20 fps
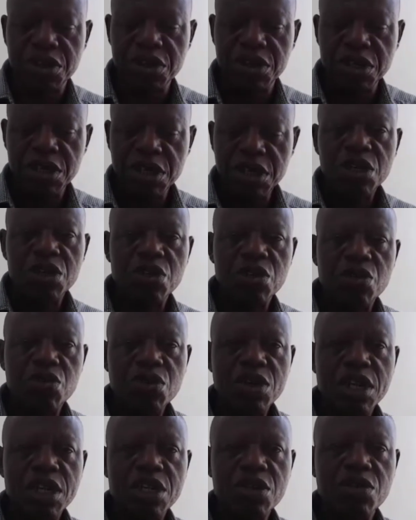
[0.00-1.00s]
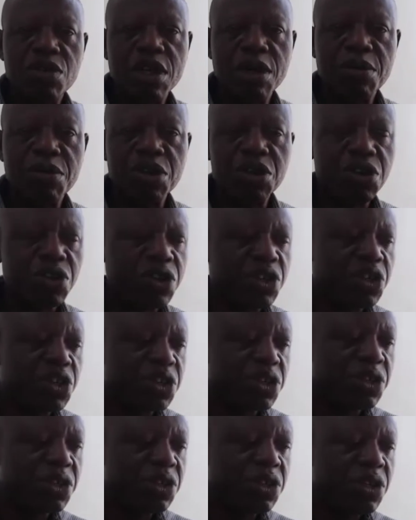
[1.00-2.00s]
to do a little
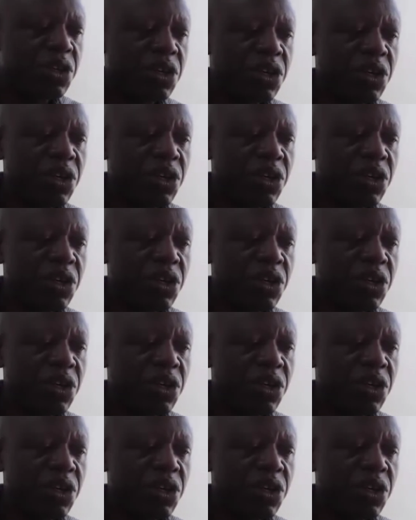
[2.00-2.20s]
demonstration